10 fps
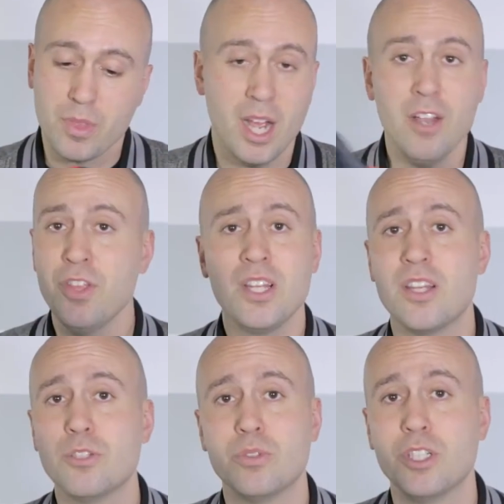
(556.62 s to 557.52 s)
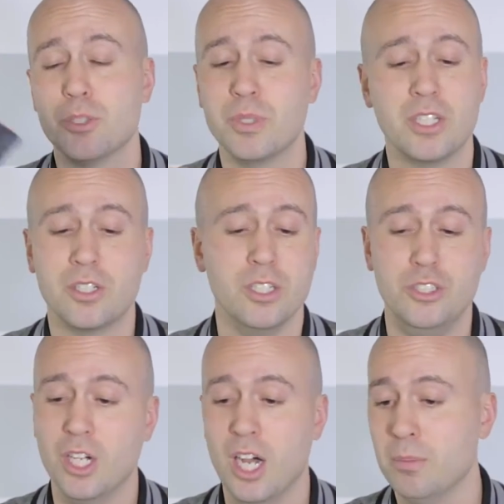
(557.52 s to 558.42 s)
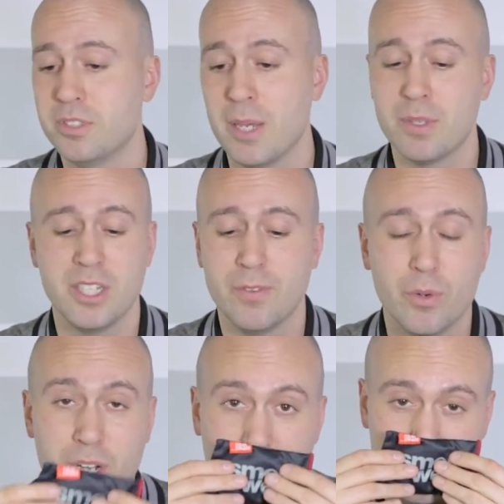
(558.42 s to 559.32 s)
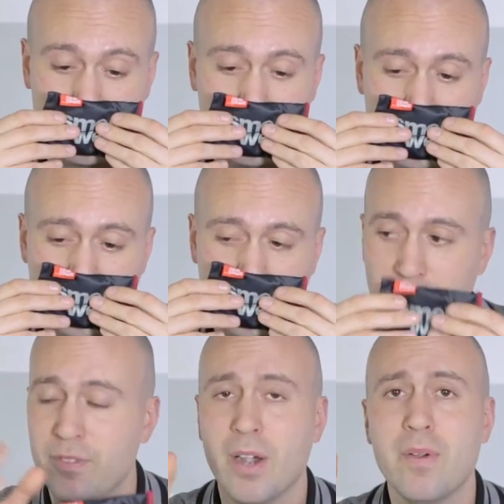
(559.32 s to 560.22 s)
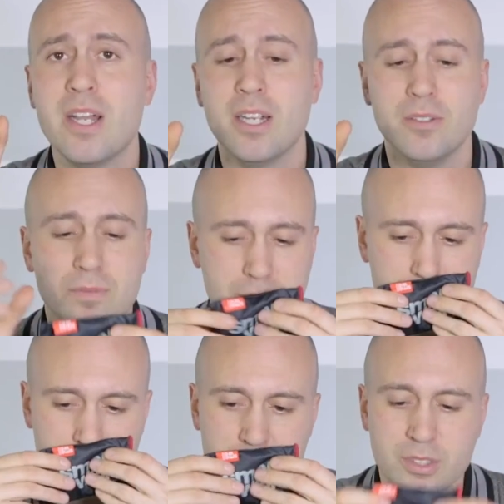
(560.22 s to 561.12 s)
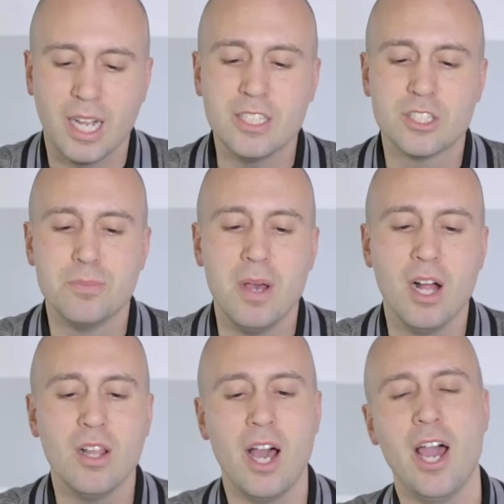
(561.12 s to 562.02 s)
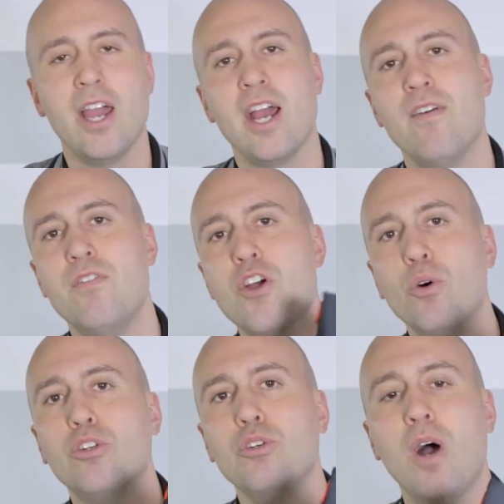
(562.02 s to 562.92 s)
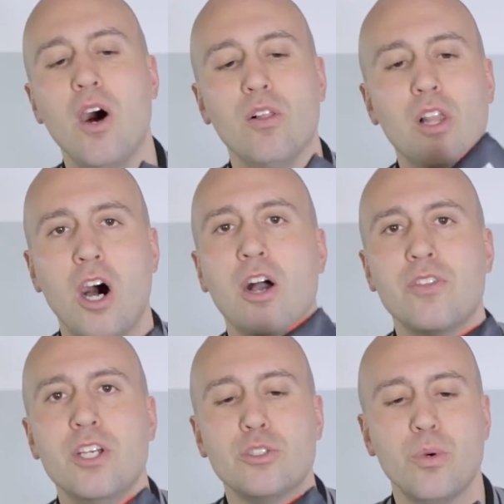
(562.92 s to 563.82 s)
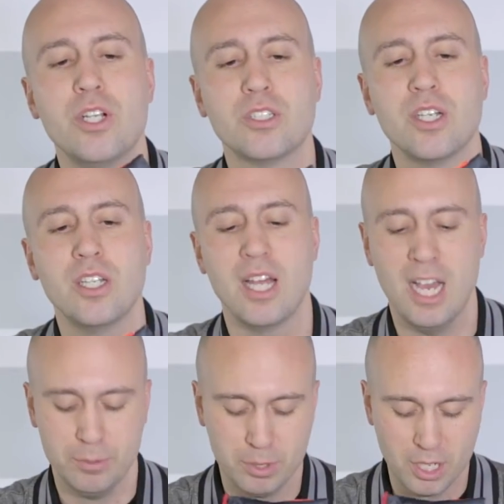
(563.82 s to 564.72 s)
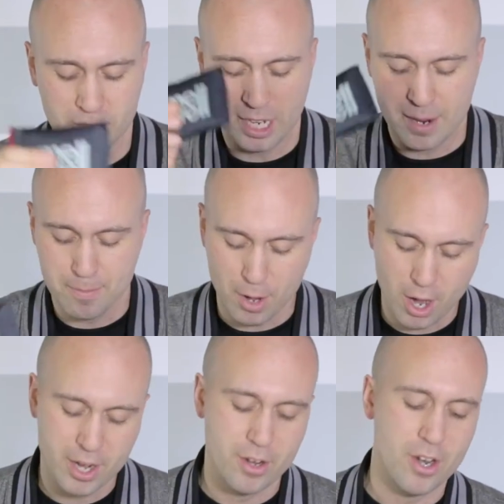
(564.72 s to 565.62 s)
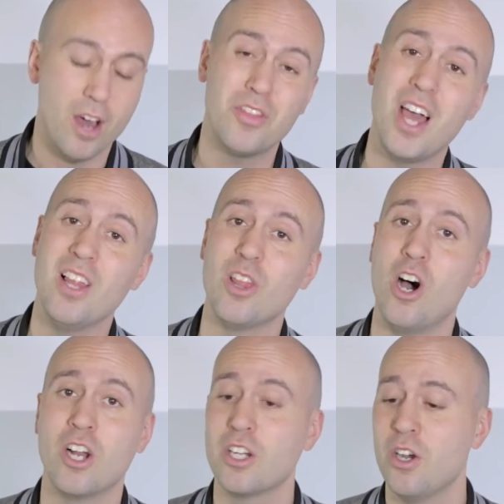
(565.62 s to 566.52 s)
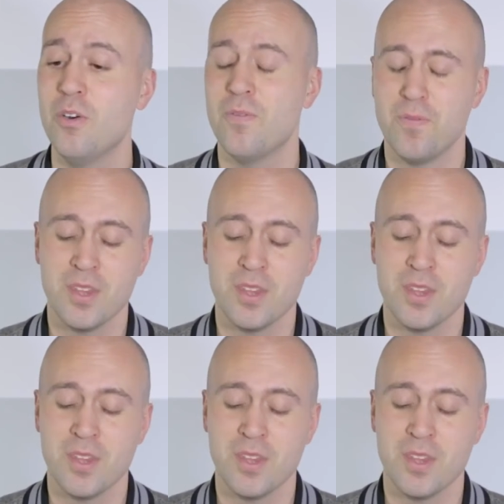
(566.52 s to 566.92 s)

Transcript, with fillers: I think that this one does a really good job, same as everyone else. Very nice smell. I have no clue how long this one is gonna last because I bought it not that long ago.